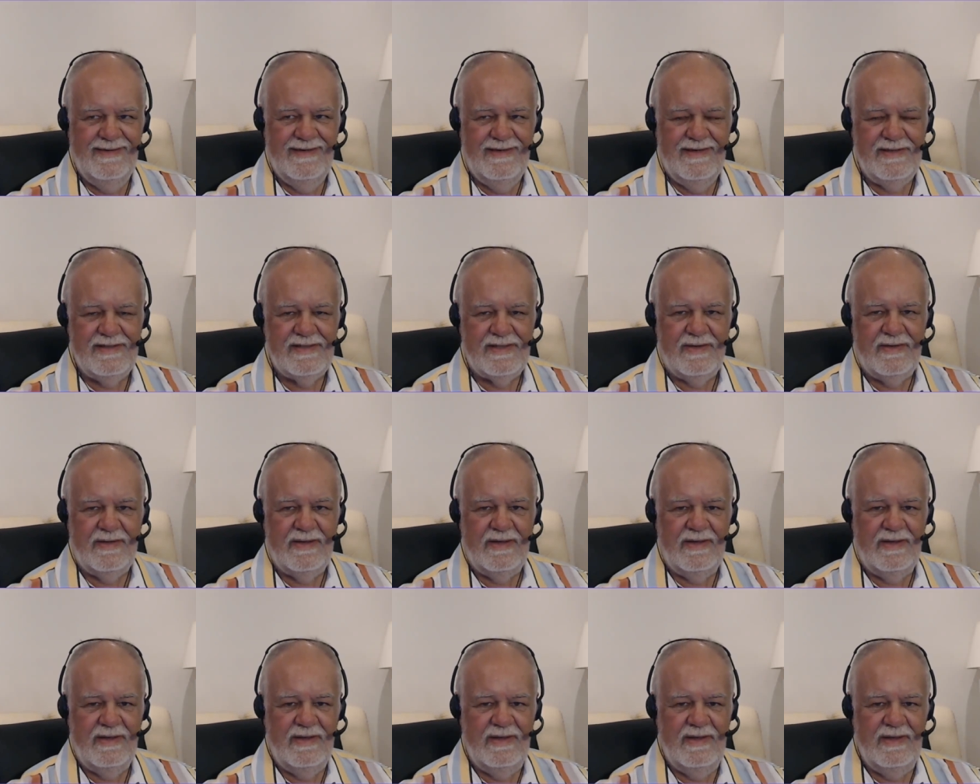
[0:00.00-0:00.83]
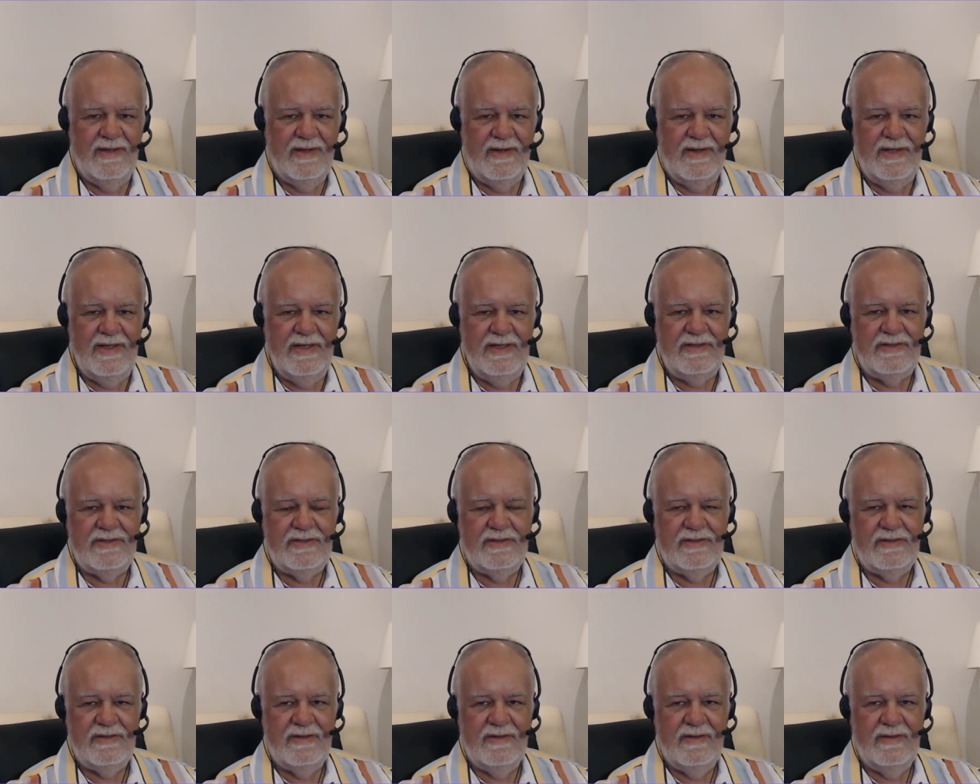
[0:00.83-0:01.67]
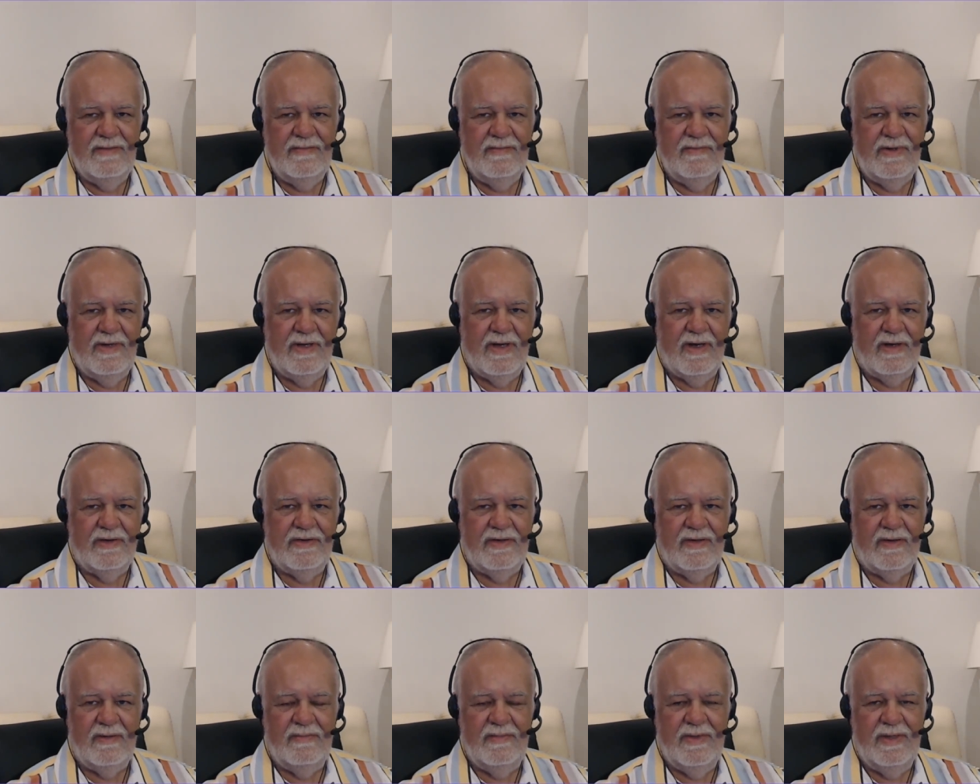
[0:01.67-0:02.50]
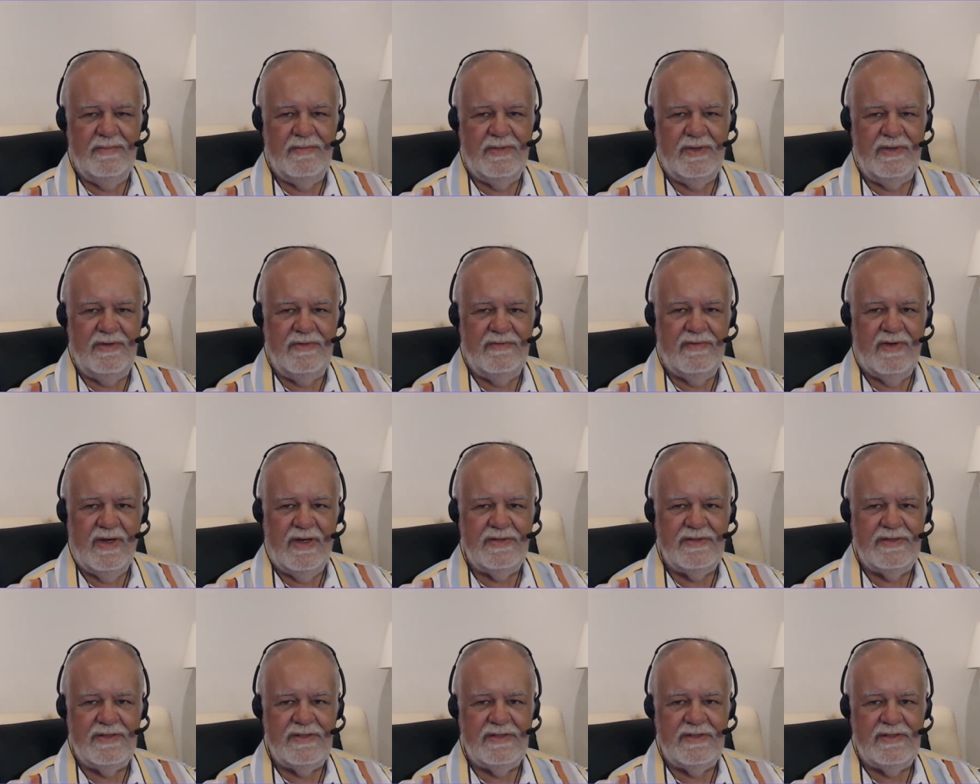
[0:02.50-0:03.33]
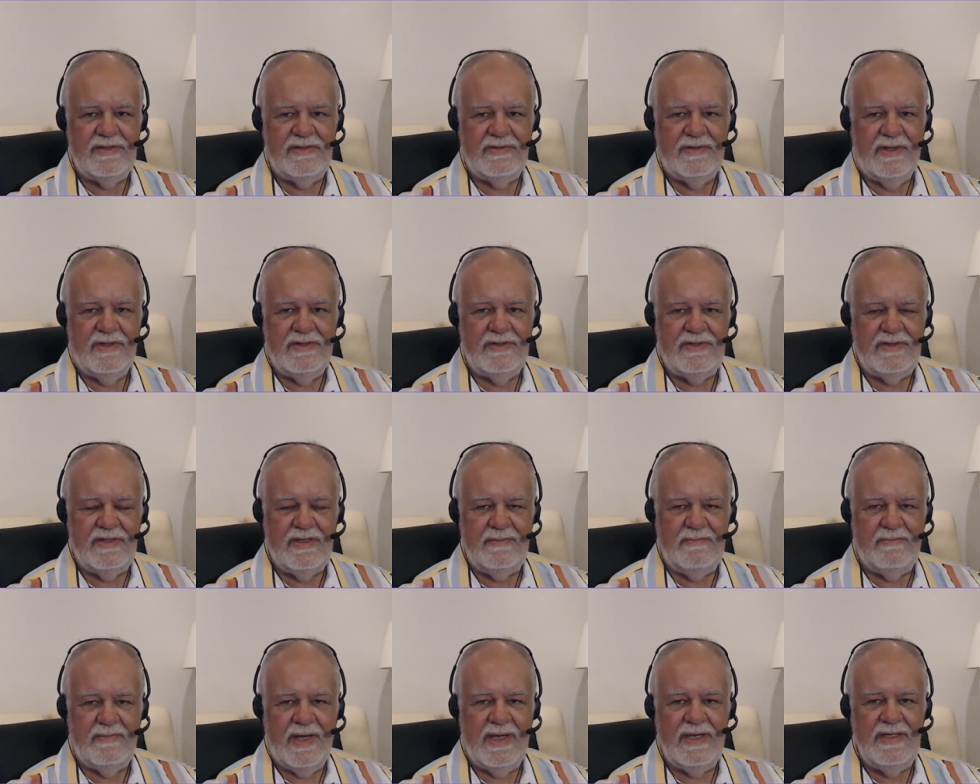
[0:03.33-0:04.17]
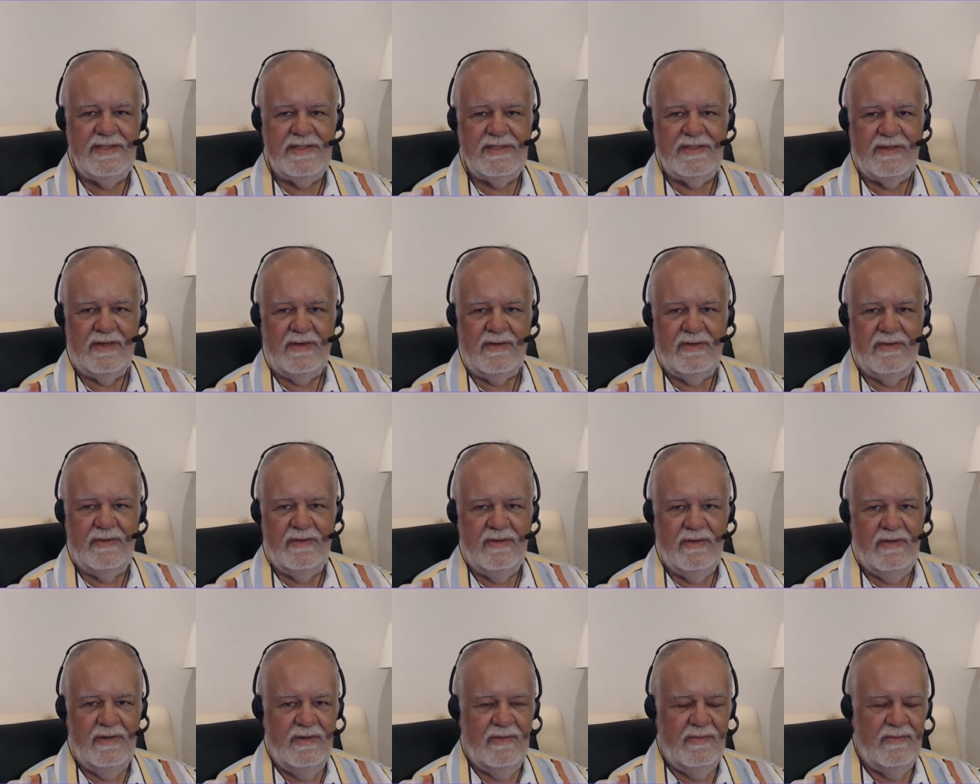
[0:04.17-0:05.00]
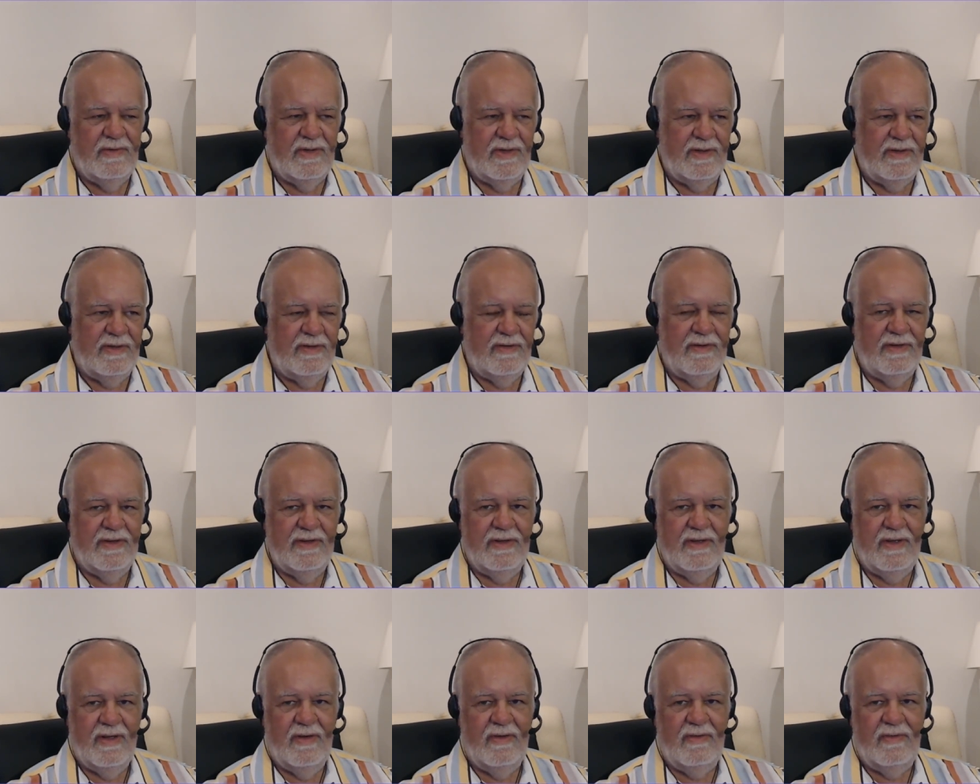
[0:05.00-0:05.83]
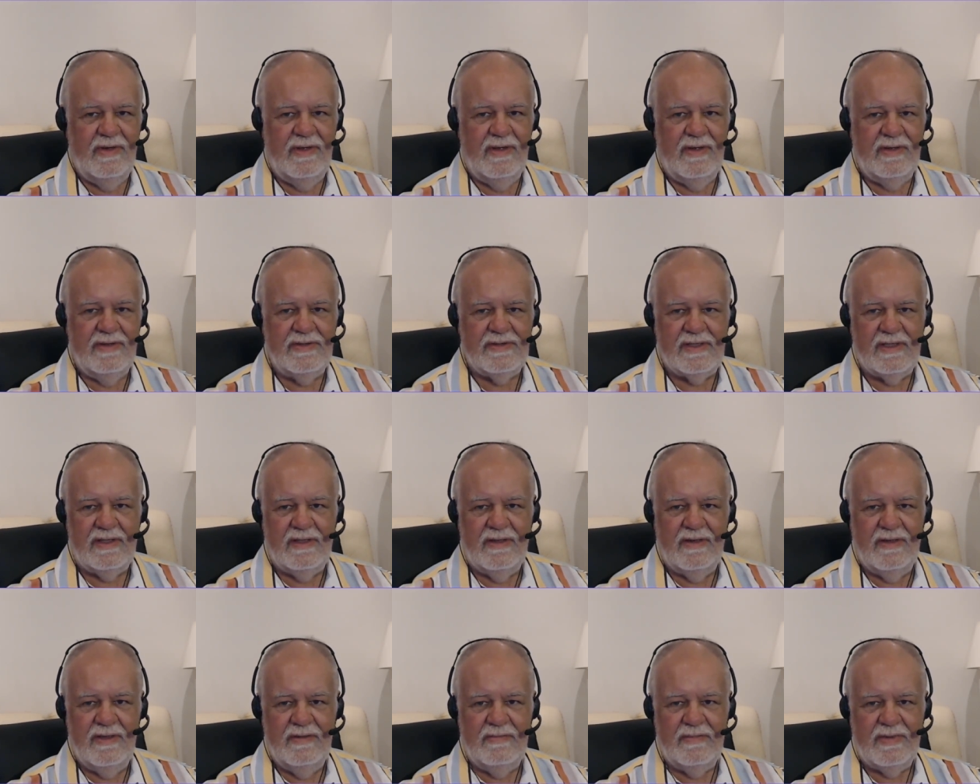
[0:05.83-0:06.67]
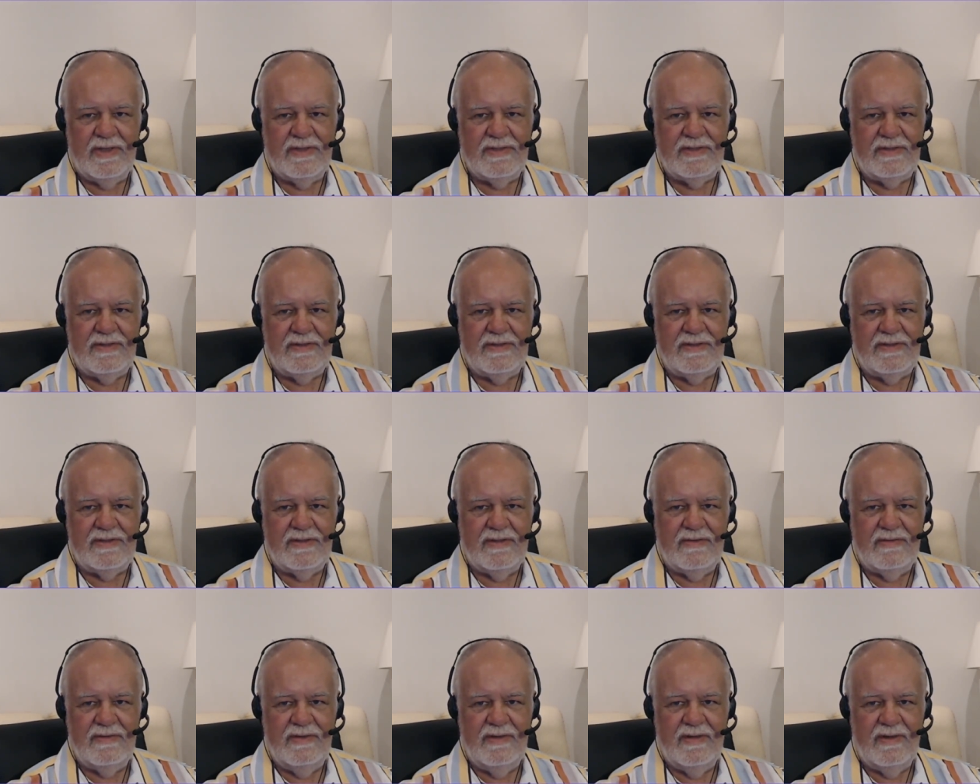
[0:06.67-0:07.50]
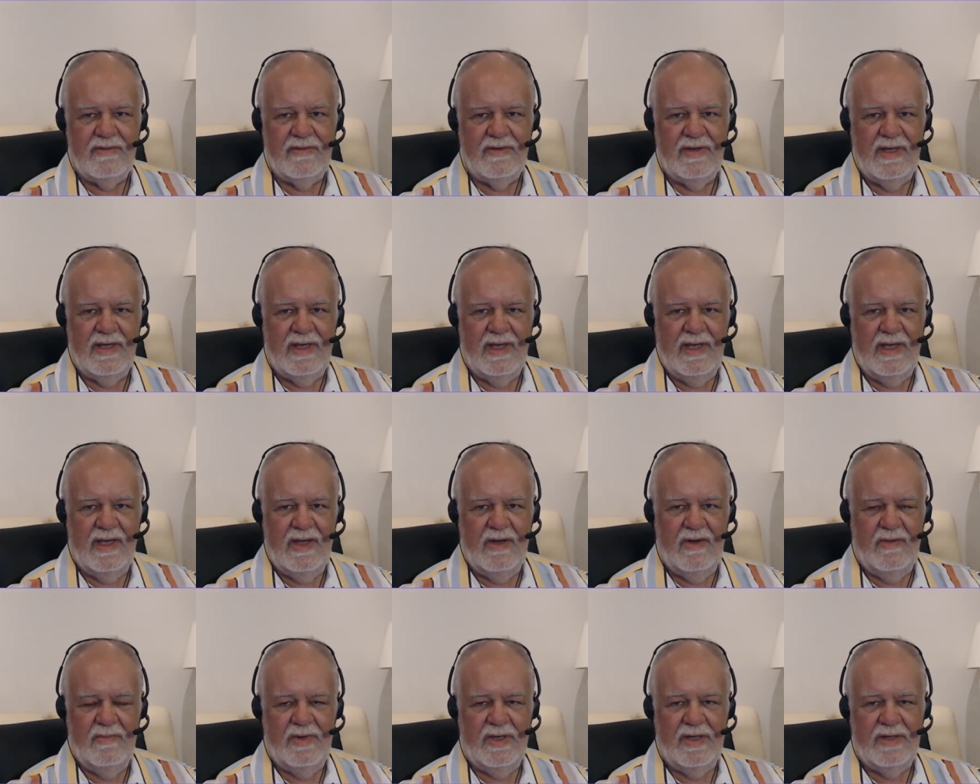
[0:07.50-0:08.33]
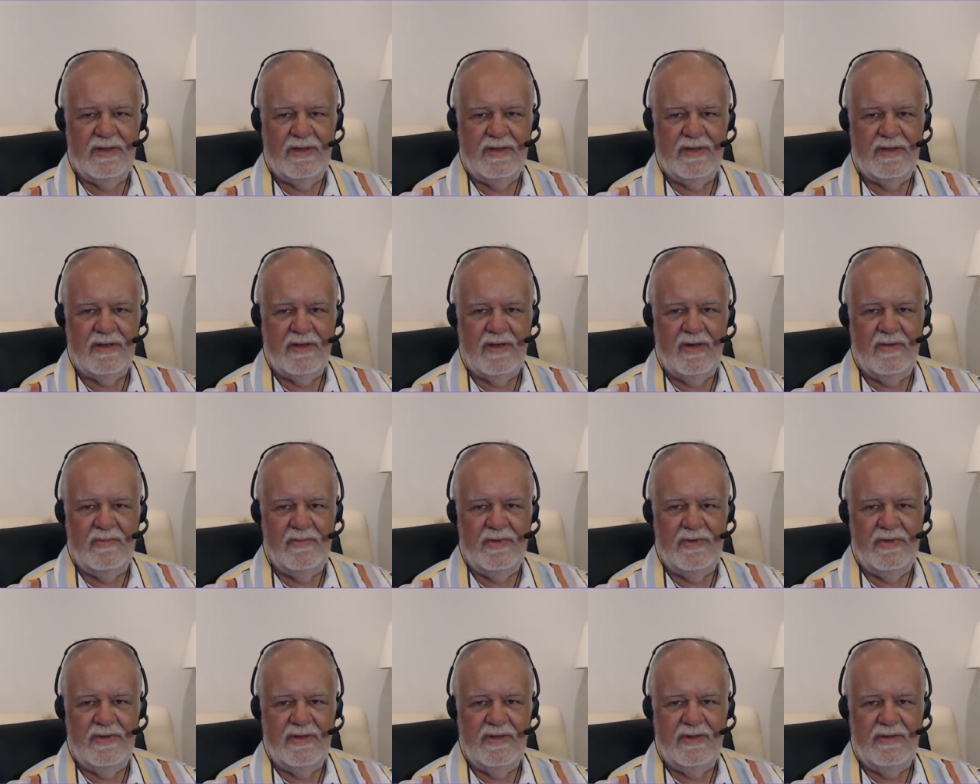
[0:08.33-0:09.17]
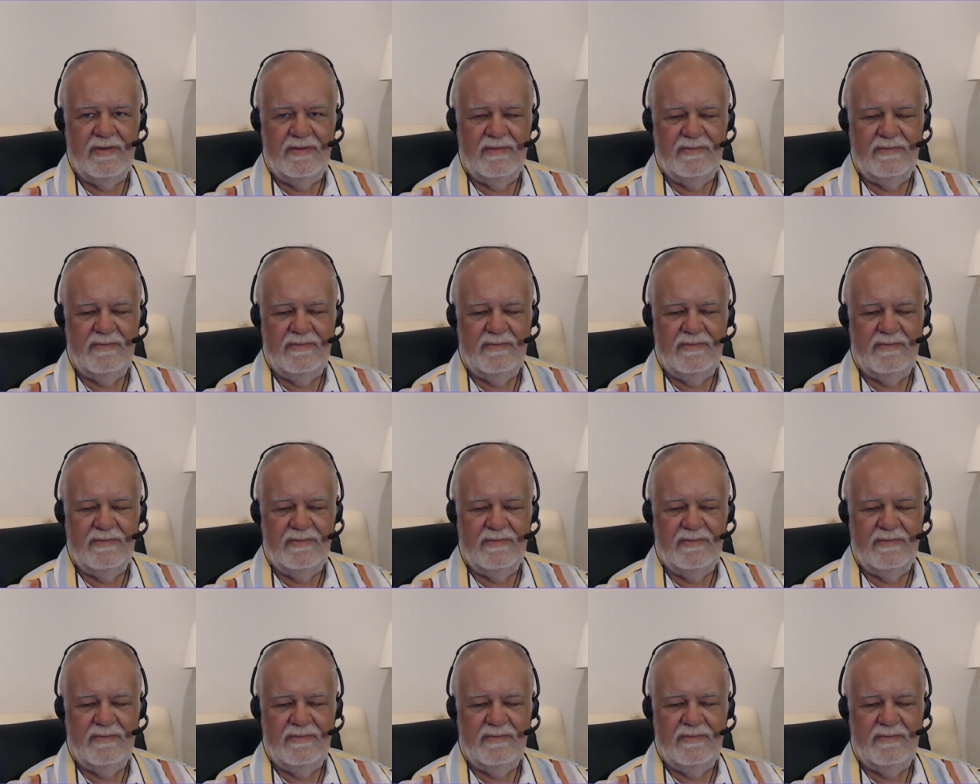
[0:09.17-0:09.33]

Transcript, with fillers: So each cartel member devises a strategy based on, well, all the others are lying bastards, so, you know, how am I going to cope with that?